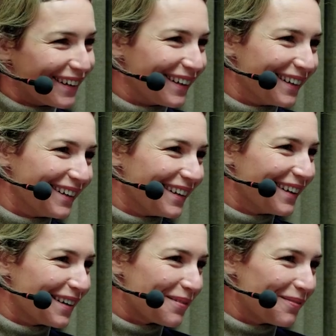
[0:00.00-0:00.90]

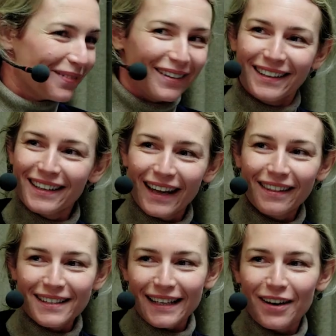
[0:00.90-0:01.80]
he had
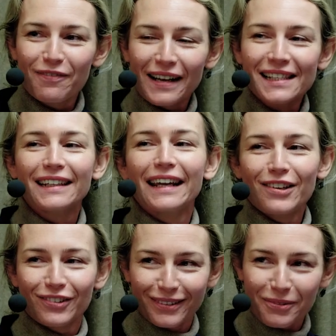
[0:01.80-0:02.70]
this kind of
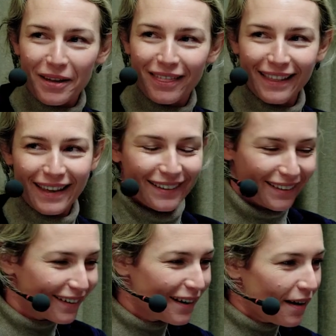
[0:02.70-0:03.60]
fascination with
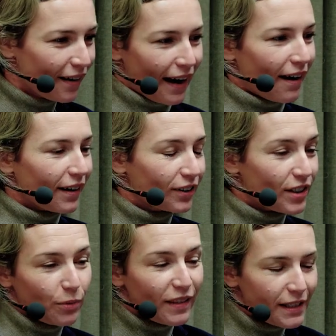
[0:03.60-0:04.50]
like
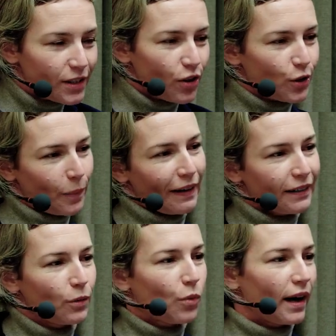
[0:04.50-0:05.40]
characters. Well, this is also
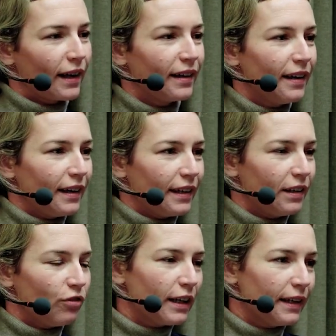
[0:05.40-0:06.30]
partly why
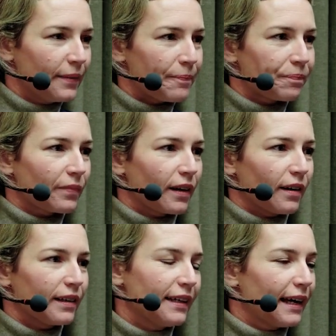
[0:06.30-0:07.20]
he really
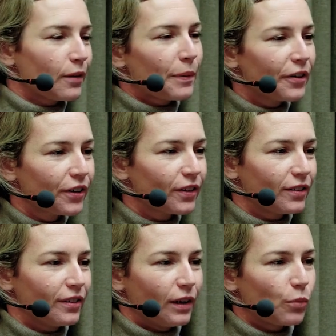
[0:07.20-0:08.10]
he had a period
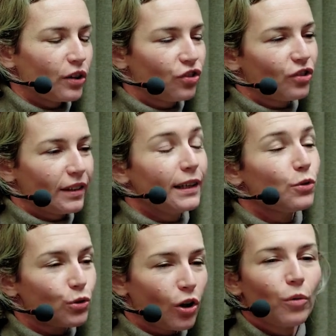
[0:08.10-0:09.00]
in which he
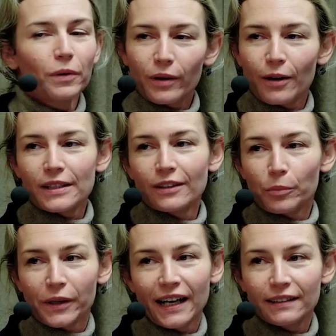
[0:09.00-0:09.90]
used to call me when I was little
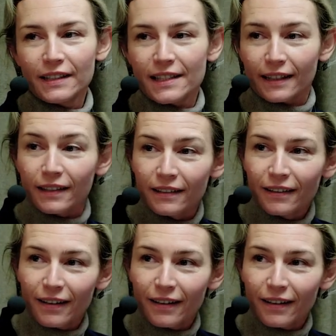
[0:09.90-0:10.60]
Brigatista,